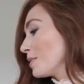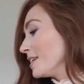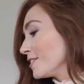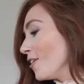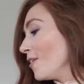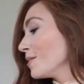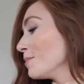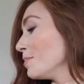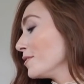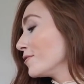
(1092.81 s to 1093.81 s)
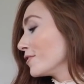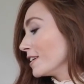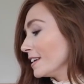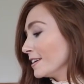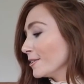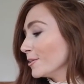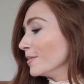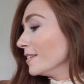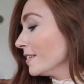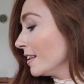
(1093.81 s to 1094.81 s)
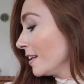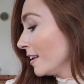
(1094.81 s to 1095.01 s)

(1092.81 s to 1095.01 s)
but I thought it would be really cool